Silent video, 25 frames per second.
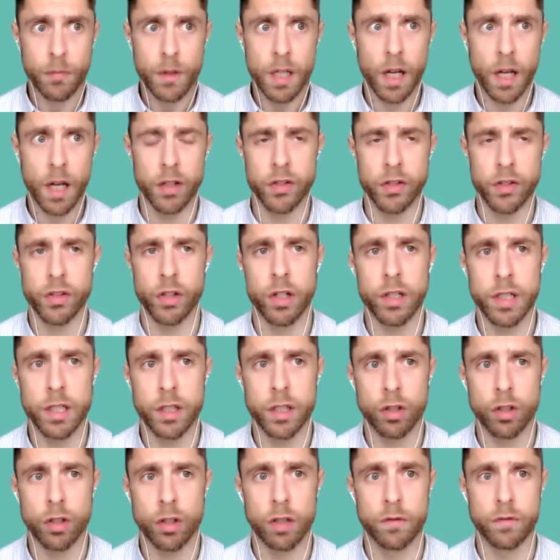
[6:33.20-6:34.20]
and certainly in
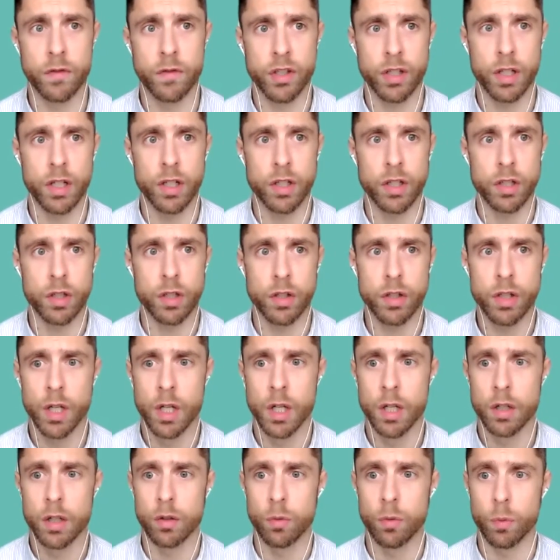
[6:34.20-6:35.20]
the conversations
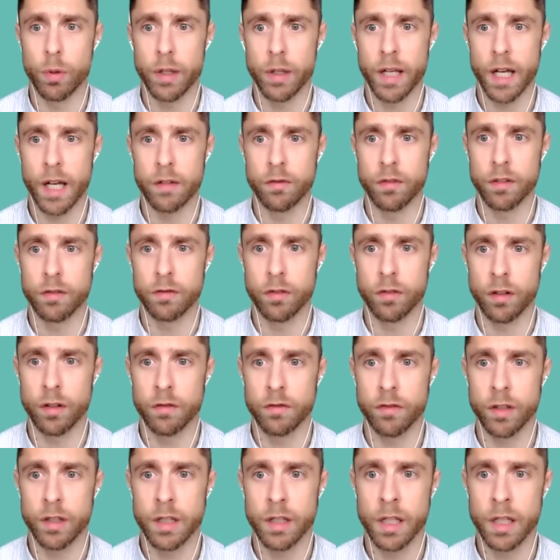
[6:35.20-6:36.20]
that we have at Front
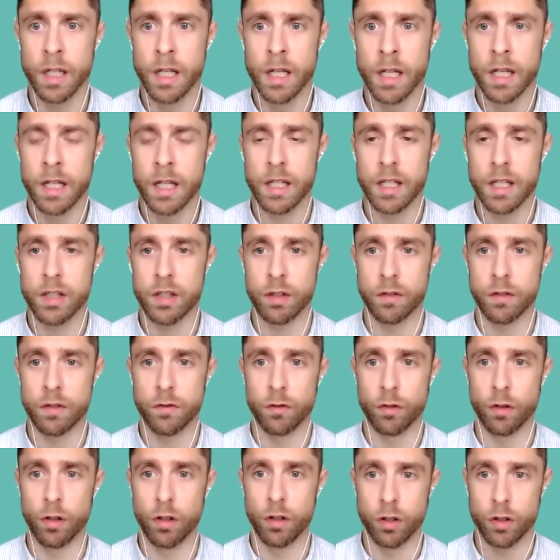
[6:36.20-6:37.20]
Funder, is that
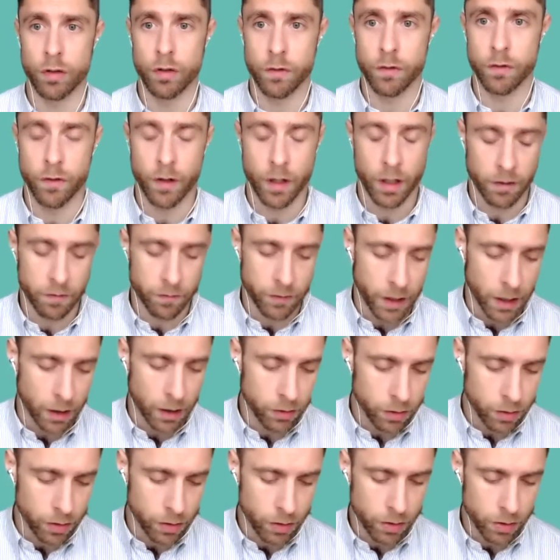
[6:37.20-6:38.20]
for a lot of
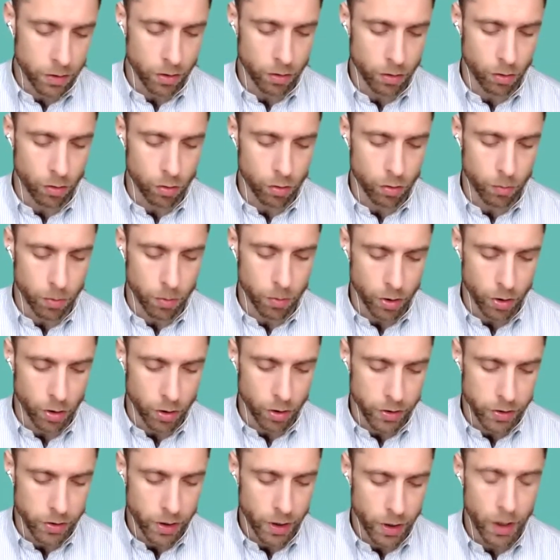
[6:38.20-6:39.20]
founders and
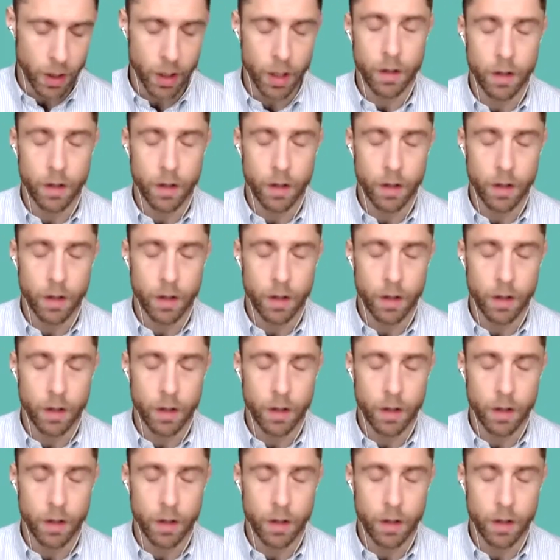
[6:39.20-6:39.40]
entrepreneurs,